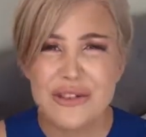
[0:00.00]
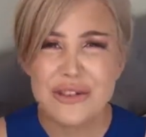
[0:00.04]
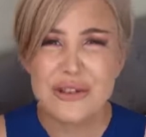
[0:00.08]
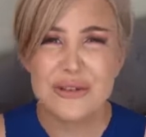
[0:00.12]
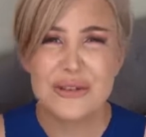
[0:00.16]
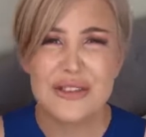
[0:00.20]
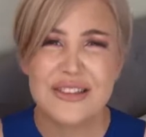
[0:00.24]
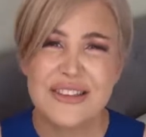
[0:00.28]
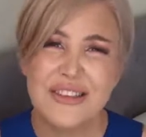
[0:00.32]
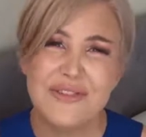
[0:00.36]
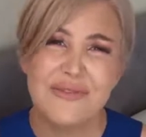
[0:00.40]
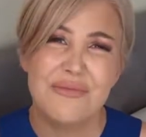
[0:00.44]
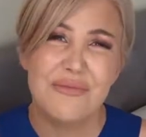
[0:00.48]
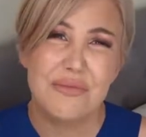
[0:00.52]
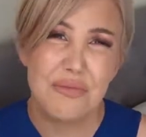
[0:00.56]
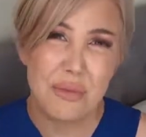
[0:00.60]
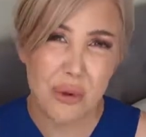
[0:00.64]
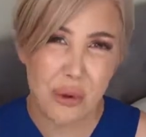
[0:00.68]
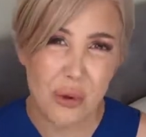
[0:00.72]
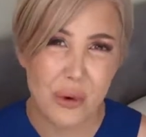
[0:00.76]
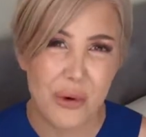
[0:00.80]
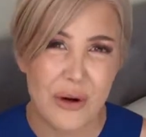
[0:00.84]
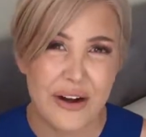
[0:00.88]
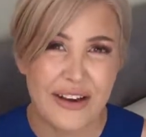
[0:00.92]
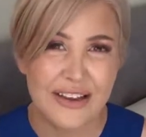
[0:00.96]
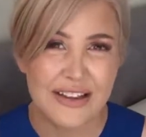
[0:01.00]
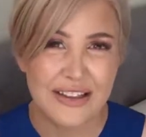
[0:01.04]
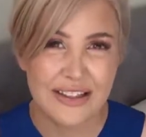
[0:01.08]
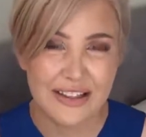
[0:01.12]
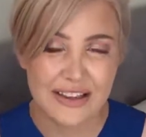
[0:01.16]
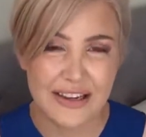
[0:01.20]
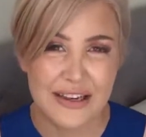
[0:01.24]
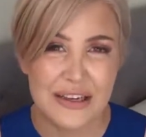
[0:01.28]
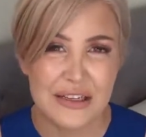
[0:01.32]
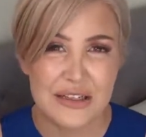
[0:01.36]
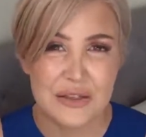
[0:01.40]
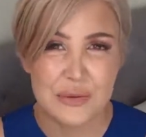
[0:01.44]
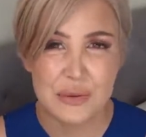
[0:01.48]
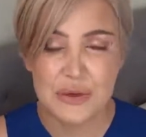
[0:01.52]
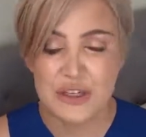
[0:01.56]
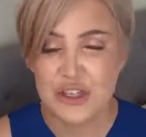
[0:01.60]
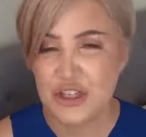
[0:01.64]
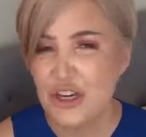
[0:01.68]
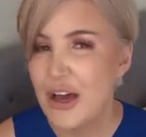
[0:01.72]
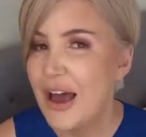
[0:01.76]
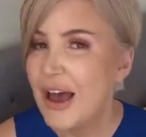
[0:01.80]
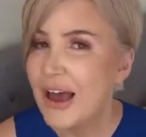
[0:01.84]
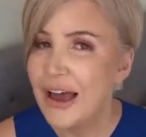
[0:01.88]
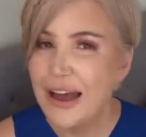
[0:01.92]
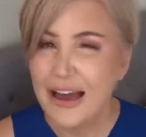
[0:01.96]
sorts of boring things,
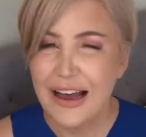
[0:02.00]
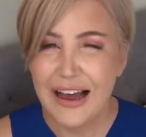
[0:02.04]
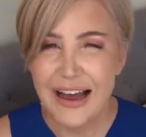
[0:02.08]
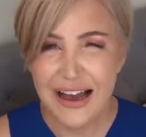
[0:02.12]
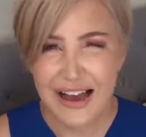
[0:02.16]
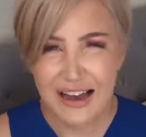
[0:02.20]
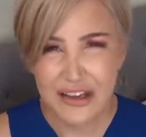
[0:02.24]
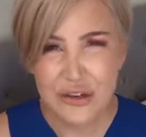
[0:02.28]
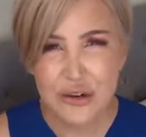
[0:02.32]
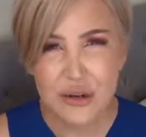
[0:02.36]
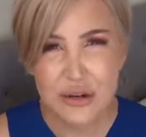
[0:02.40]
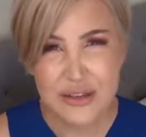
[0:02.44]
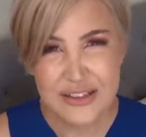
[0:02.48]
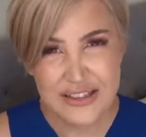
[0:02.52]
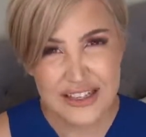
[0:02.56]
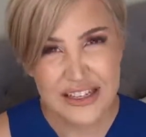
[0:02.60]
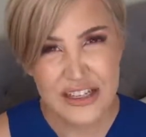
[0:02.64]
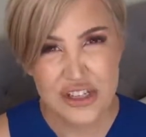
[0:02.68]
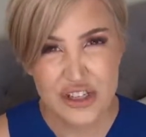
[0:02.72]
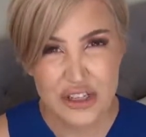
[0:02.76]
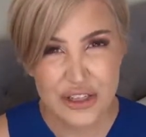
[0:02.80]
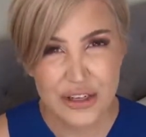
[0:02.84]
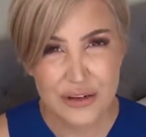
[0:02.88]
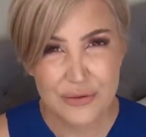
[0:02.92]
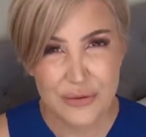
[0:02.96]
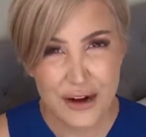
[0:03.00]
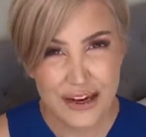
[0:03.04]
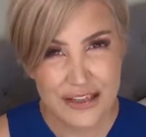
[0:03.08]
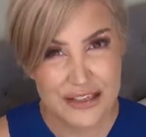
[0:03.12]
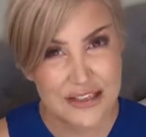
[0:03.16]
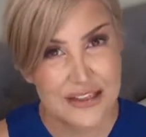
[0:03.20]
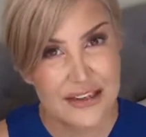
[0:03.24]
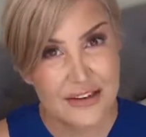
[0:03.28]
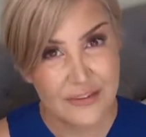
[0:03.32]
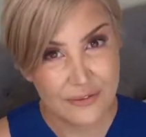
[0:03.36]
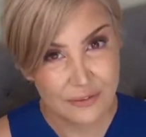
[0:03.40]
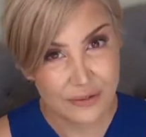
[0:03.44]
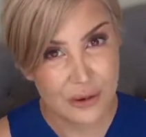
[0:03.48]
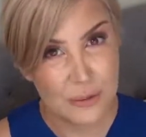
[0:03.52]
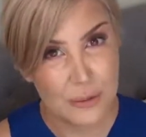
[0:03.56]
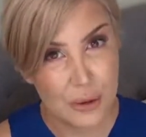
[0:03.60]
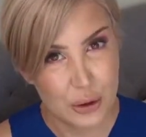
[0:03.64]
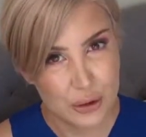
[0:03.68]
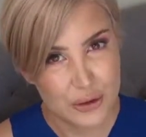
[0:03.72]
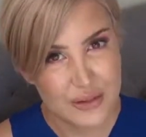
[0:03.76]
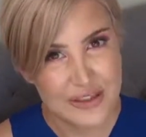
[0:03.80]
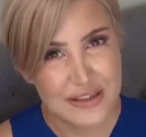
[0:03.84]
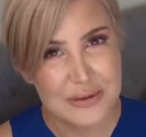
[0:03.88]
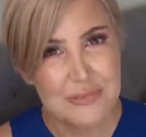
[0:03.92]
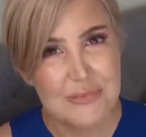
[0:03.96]
which are not sexually arousing for
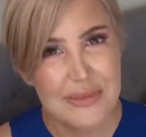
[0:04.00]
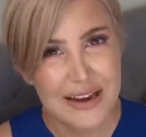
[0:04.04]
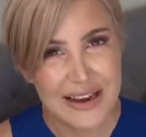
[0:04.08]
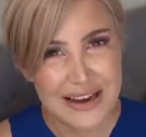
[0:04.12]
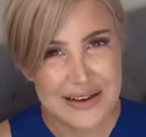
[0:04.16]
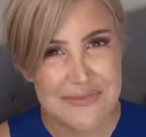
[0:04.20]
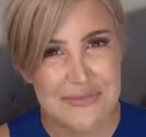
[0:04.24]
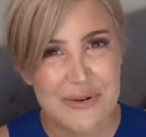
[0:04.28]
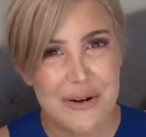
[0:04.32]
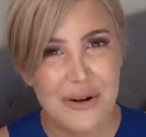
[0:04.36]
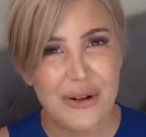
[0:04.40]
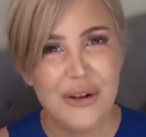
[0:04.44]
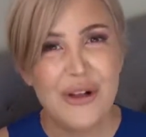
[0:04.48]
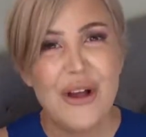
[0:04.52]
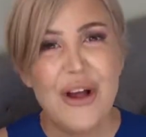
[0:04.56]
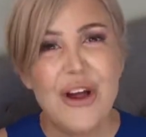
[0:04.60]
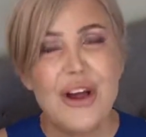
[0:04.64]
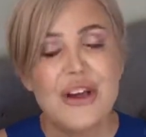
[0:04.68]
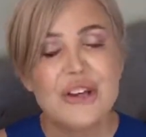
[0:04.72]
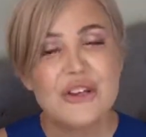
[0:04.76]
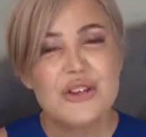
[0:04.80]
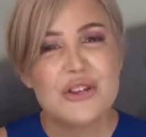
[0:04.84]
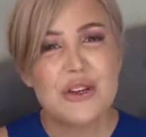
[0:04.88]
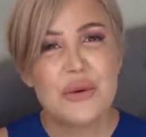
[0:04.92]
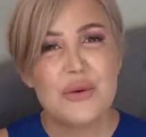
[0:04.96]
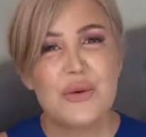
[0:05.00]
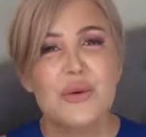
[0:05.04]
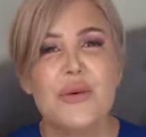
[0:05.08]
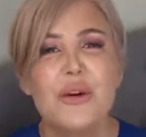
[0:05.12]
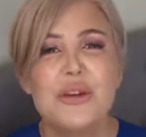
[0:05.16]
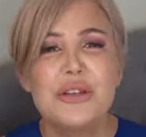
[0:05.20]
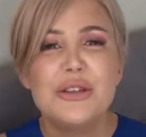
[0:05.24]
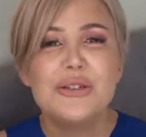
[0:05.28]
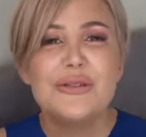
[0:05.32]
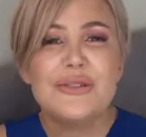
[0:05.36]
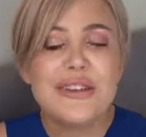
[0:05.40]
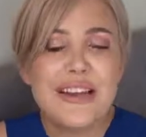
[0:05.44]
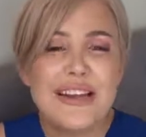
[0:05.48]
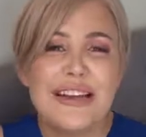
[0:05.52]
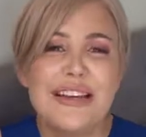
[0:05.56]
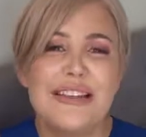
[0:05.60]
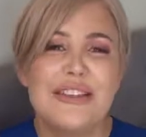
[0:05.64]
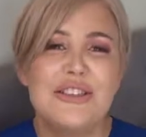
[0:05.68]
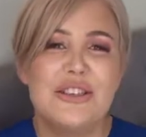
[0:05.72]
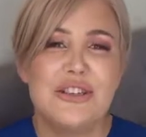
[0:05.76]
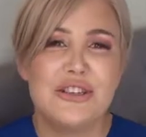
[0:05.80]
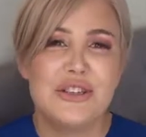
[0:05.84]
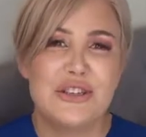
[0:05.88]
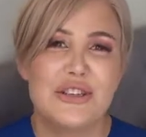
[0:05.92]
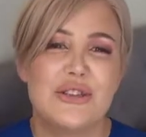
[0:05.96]
most people. So what you need
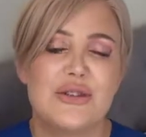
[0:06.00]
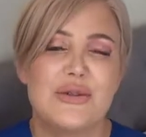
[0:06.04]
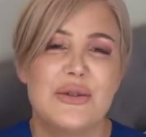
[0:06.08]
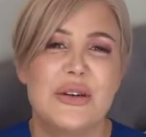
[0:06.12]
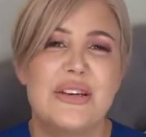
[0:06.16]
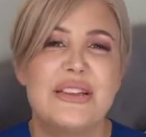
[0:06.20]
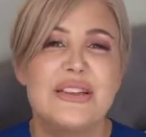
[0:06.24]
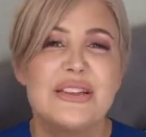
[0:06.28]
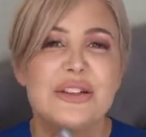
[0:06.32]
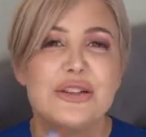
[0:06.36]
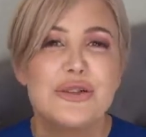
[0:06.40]
to do is